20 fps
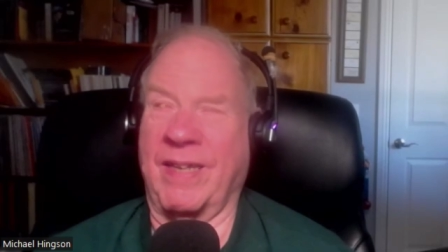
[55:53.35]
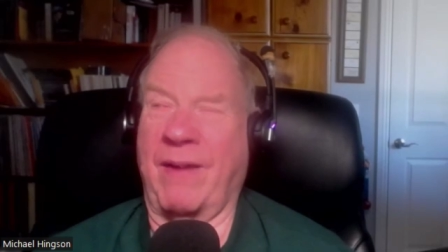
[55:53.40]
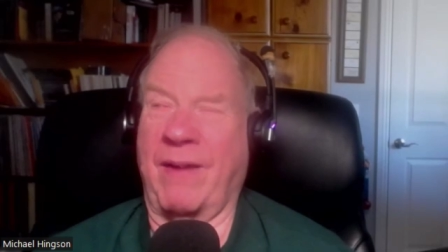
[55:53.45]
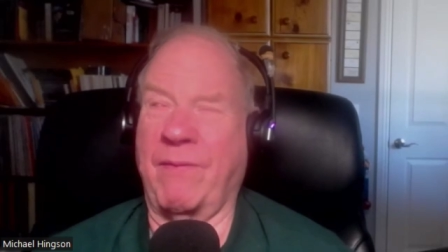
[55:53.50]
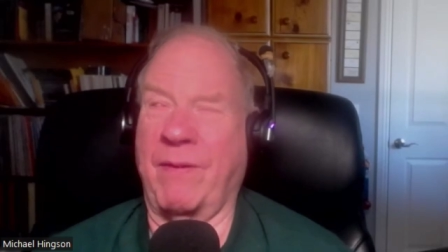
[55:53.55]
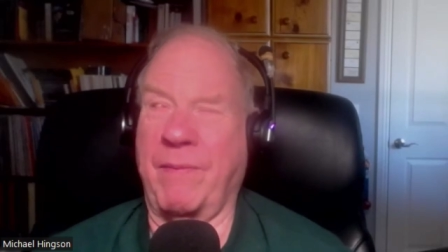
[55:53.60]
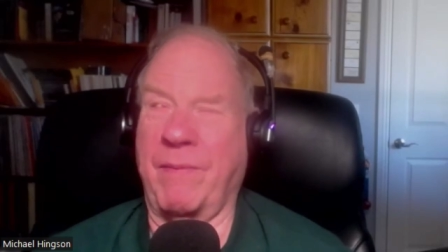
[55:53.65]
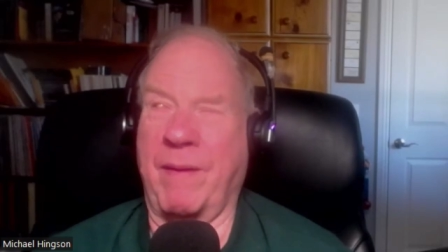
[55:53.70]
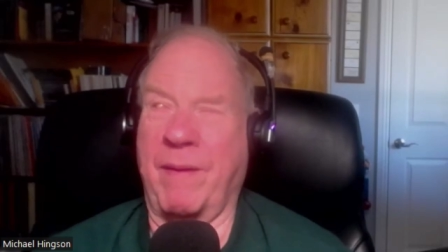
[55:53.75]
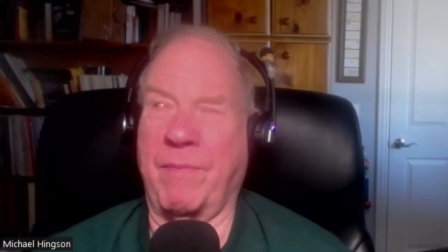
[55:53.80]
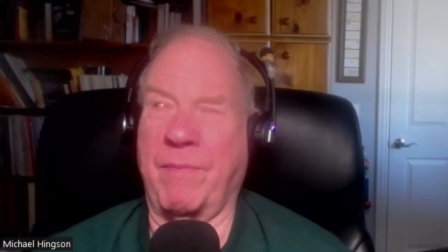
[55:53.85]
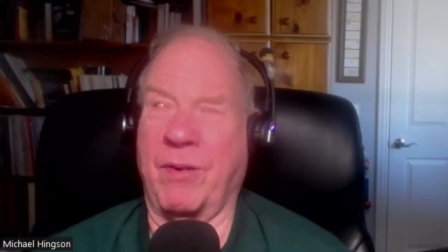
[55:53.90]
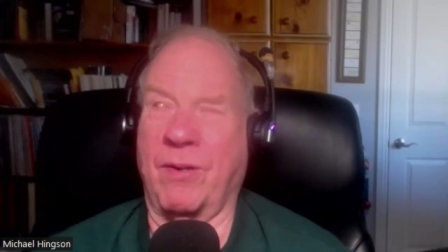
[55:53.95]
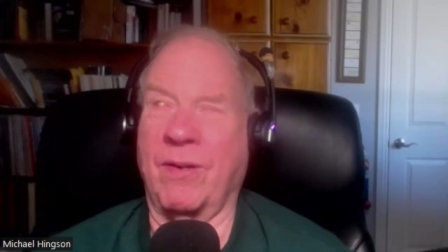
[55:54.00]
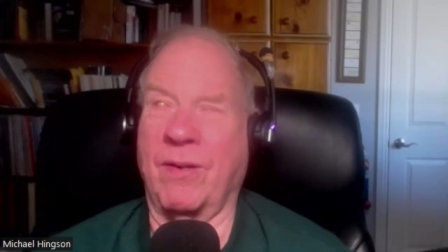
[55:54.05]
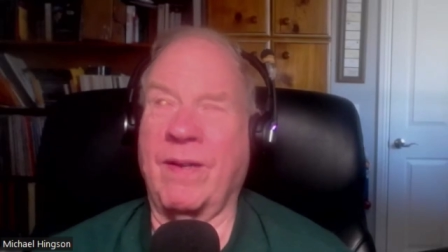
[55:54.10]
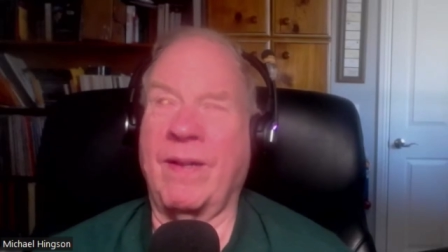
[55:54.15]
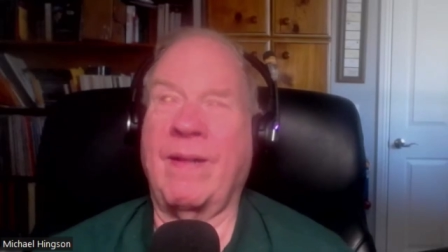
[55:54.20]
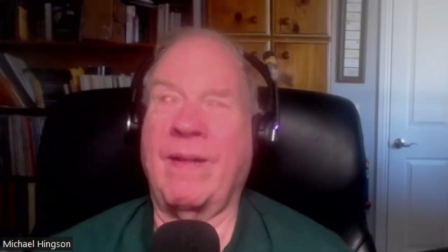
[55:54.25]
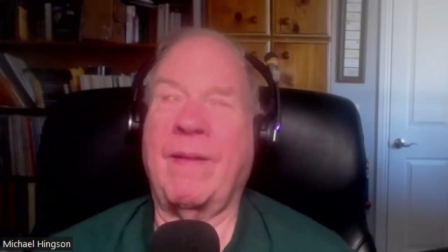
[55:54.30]
I
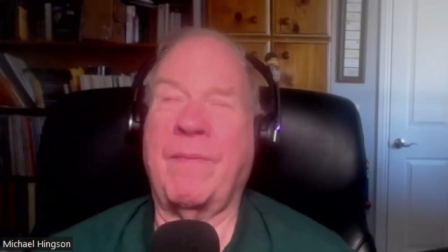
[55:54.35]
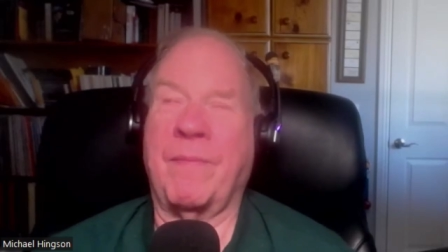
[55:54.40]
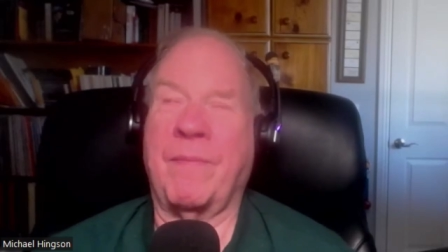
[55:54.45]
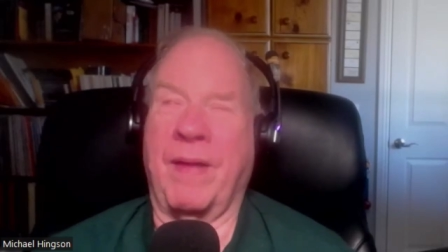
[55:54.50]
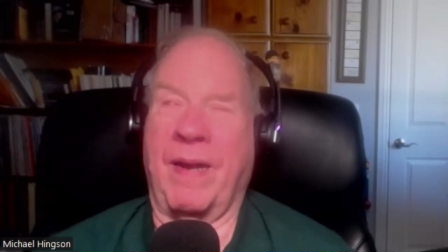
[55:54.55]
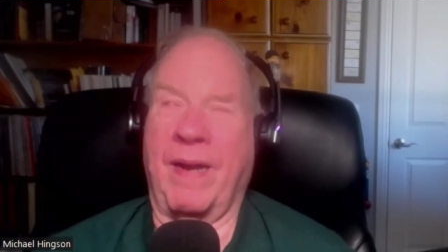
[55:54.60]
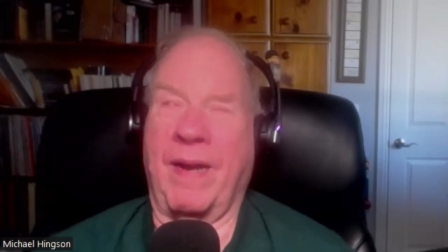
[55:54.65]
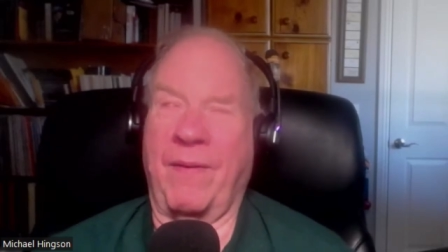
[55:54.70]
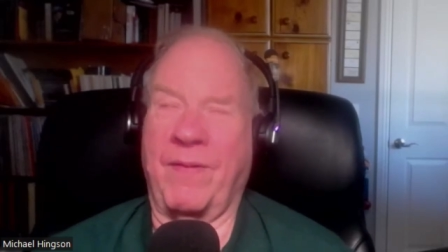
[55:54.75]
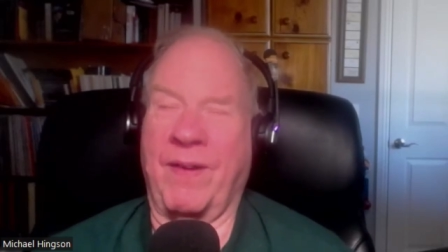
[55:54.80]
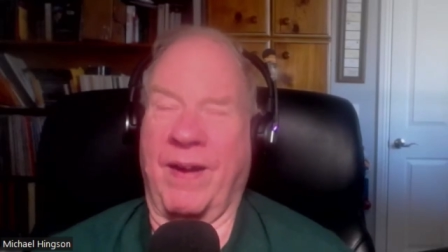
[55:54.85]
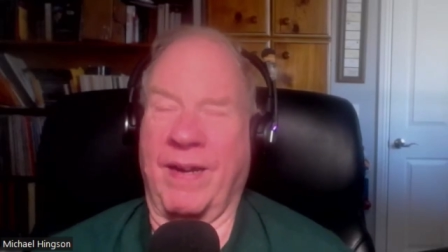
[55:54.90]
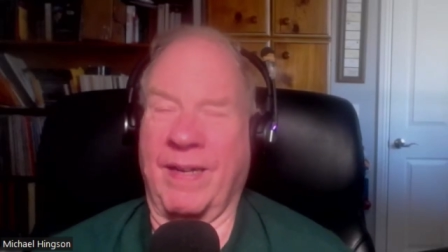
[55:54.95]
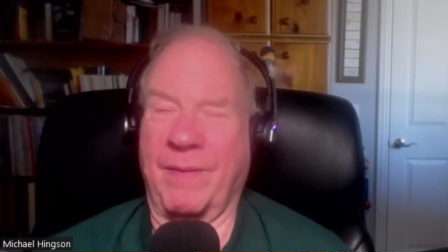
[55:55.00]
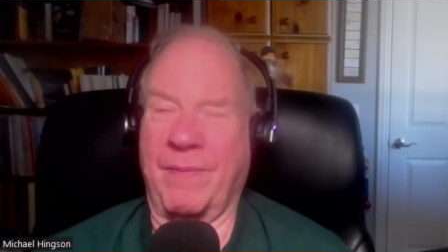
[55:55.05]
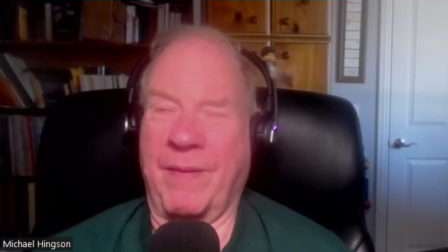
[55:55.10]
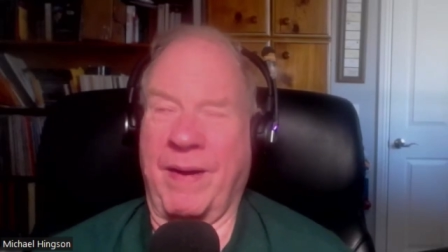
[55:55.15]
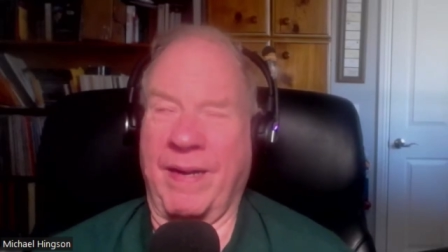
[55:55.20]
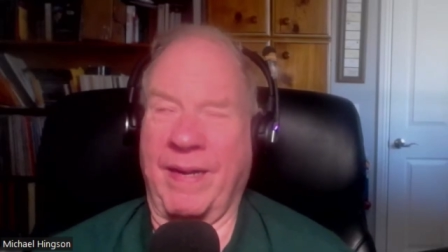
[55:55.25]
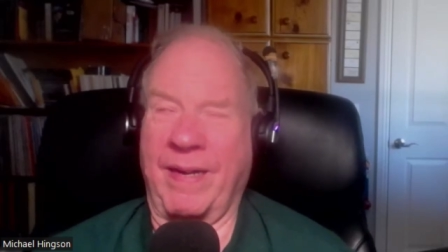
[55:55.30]
remember, and I've talked
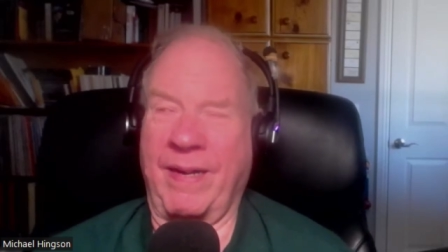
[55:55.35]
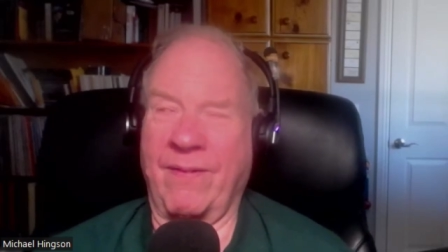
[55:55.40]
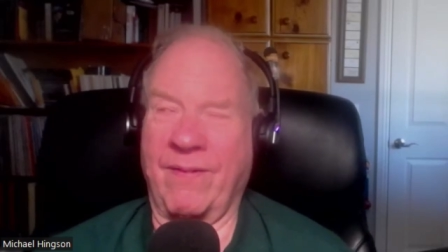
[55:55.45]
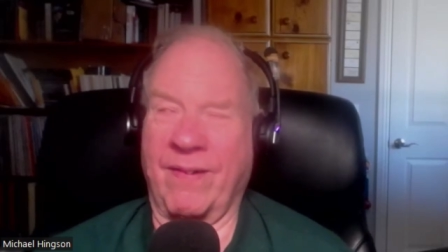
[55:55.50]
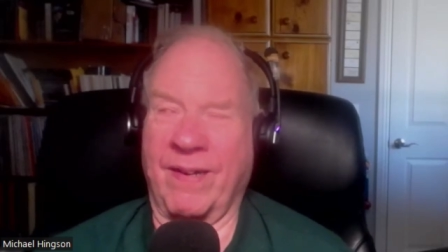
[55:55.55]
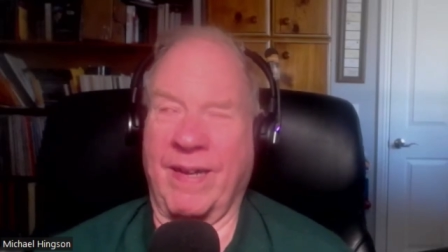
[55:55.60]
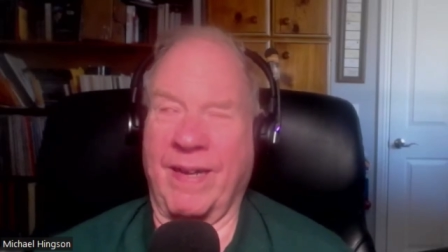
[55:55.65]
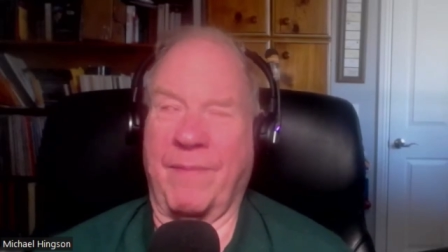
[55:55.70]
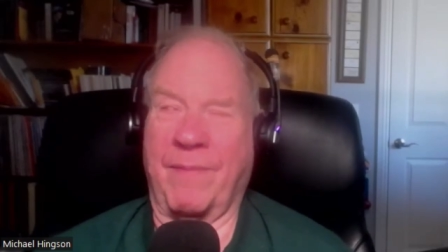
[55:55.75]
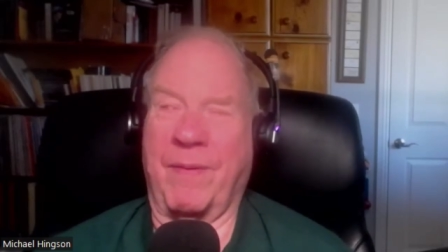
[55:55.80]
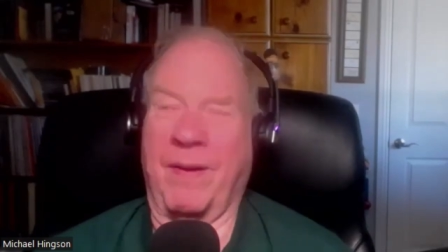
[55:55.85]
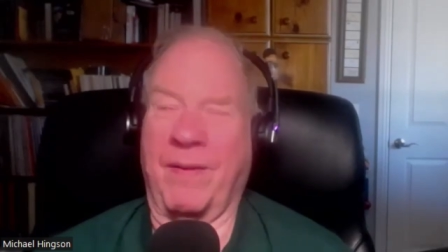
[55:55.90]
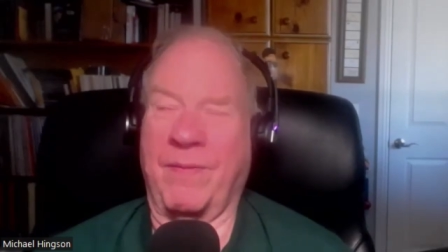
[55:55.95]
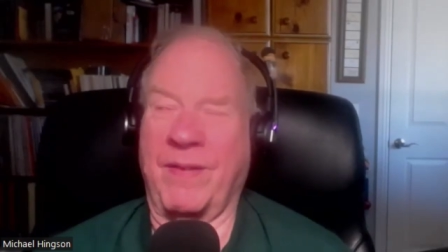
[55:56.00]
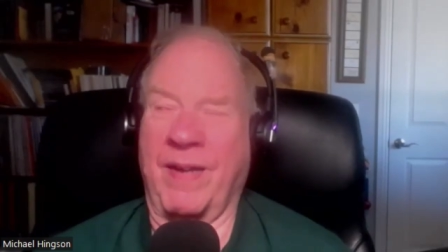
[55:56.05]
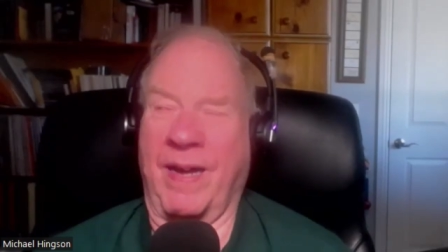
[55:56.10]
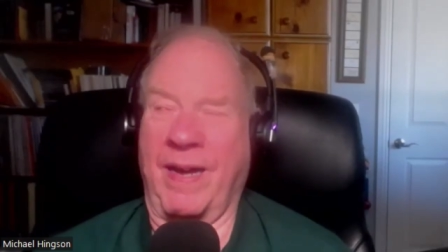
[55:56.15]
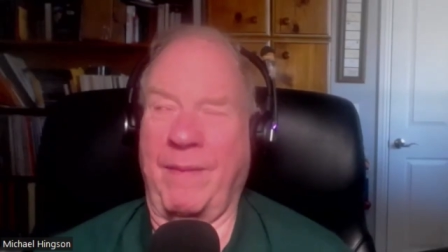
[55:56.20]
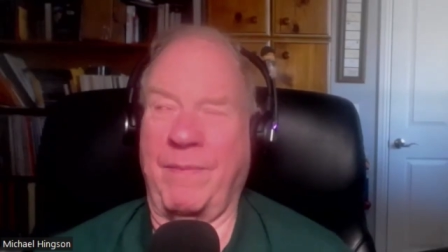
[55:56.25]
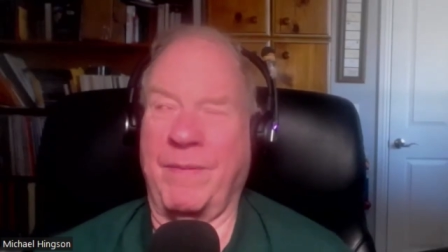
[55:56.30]
about it here a couple of
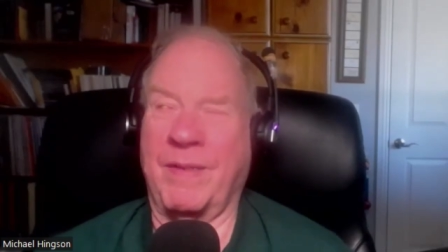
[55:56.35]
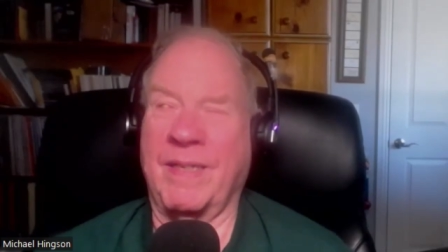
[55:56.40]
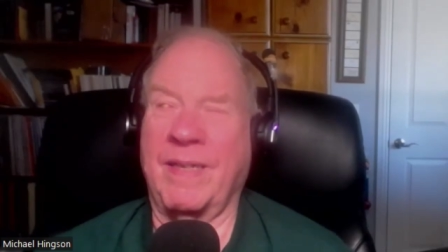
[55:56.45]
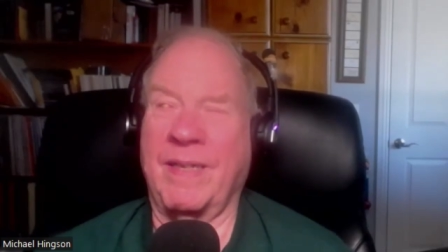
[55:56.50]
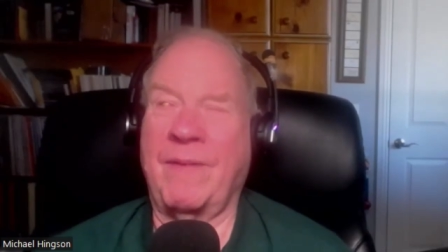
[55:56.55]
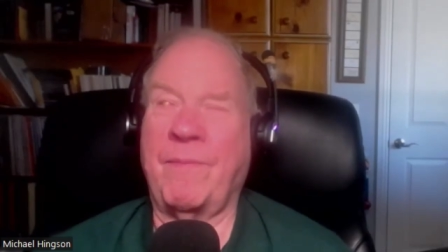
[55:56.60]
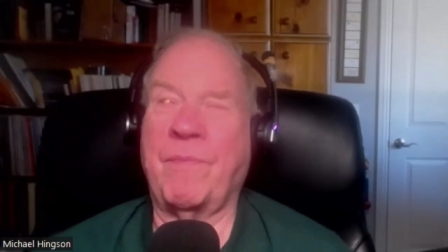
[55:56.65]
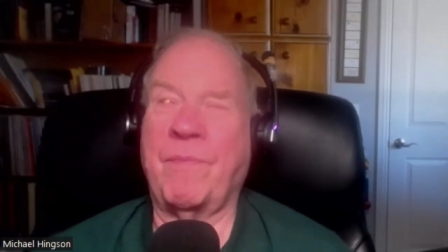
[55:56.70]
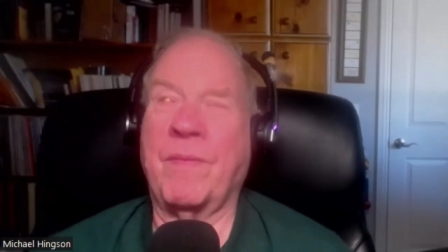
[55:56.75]
times